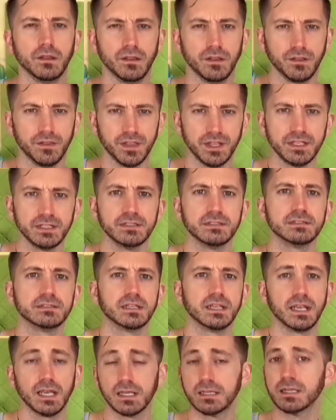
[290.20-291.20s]
Things
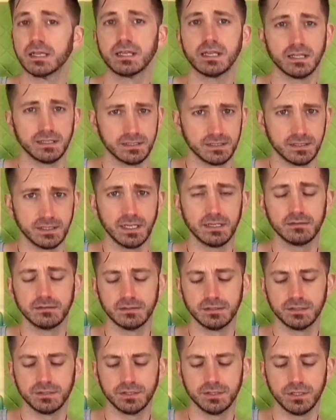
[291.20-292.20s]
again that get said on the
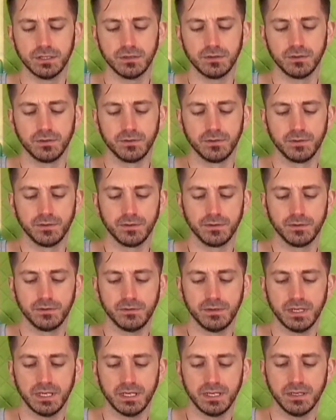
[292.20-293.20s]
show.
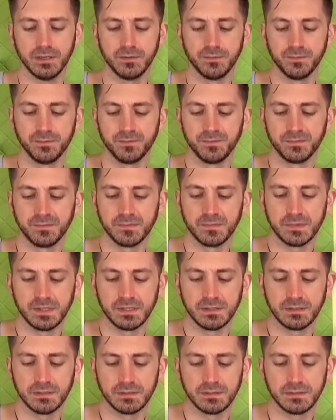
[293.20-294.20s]
Okay.
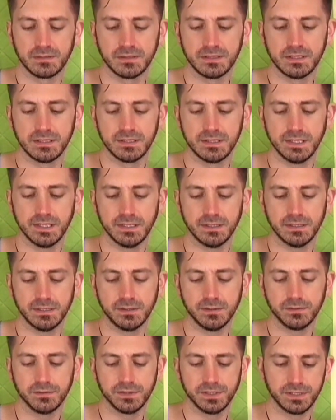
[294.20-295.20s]
So this is like a little
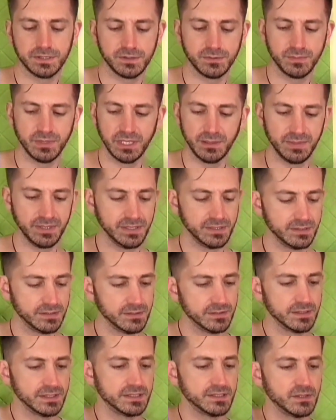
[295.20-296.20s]
crystal baby.
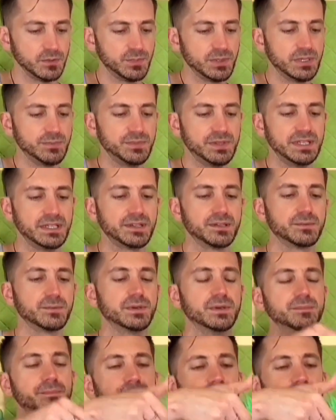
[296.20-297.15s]
Let's open up the other one.